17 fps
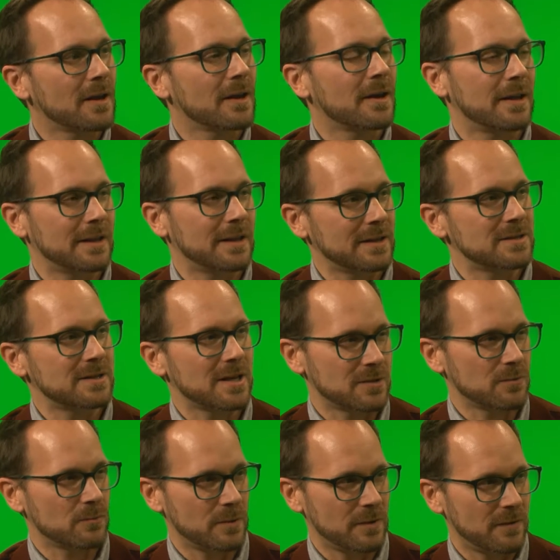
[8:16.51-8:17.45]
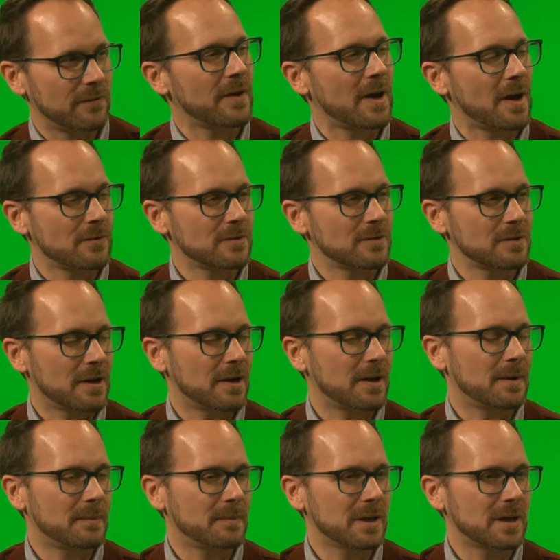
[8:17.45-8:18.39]
At least that's what we found,
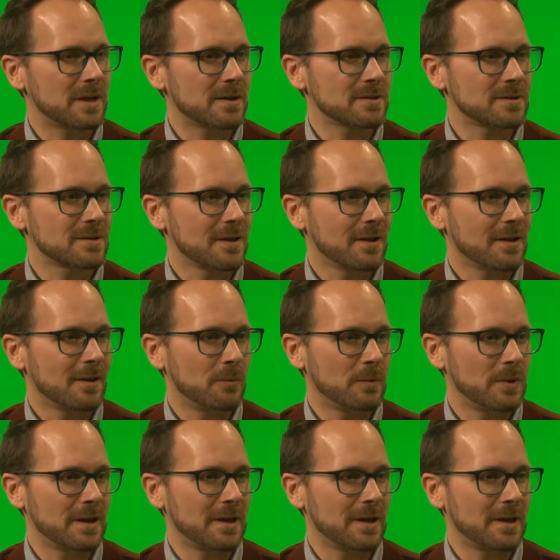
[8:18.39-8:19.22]
because we